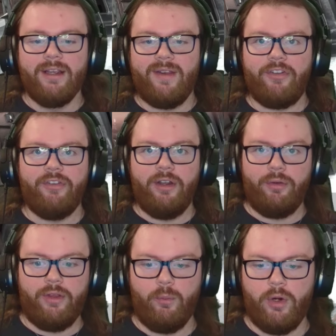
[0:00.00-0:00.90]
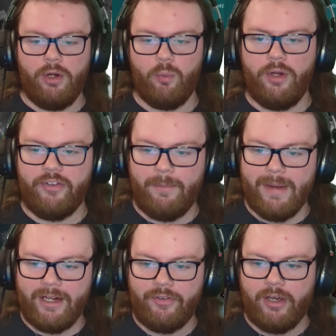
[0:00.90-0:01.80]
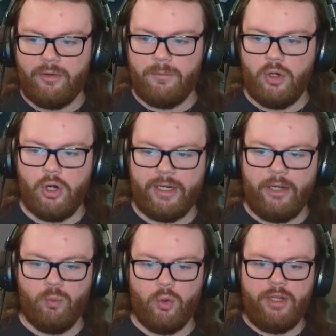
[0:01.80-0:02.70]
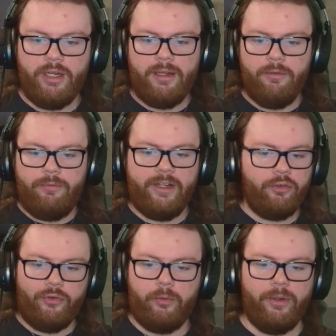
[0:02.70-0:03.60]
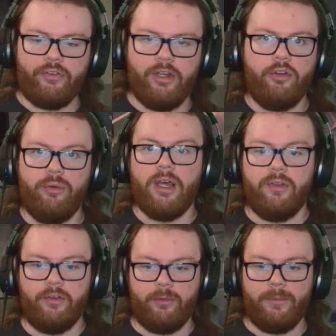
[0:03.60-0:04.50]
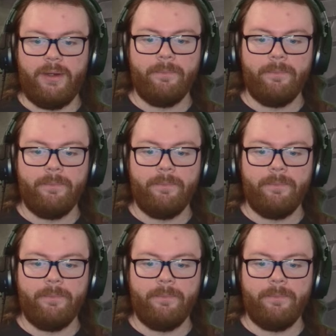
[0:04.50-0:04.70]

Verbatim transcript: That's another thing where once I max out Arcane Warding, Viktor's ultimate is going to do nothing to me,